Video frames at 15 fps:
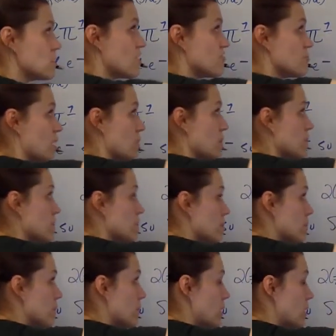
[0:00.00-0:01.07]
of my
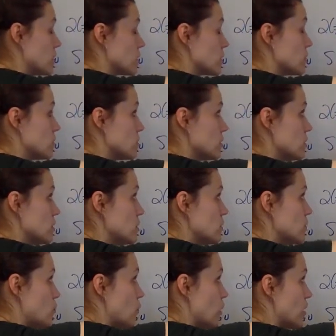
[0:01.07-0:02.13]
molecule
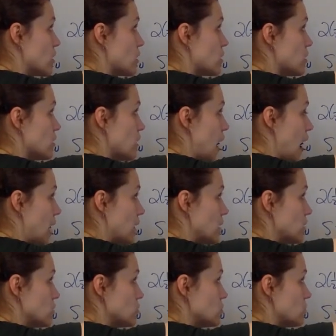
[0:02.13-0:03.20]
with
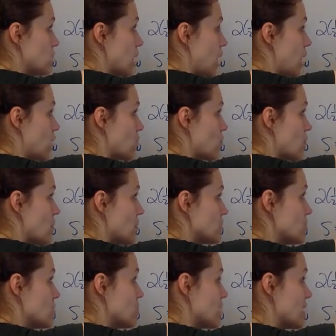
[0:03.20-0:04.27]
adding to my angular momentum
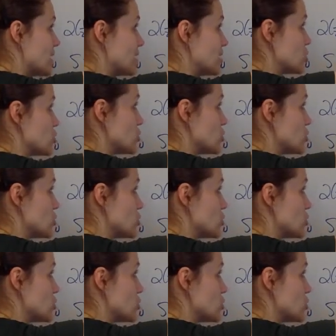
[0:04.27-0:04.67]
of my additional